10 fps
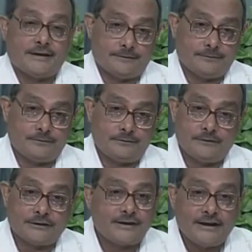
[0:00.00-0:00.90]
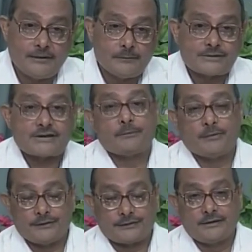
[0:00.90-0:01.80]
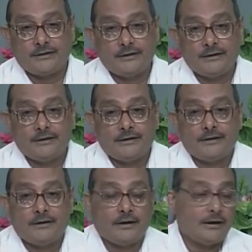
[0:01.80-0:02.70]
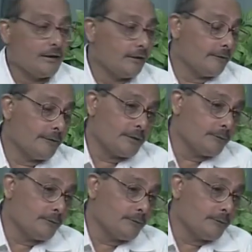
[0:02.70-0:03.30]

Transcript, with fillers: there, not there. nothing much happens uh, but we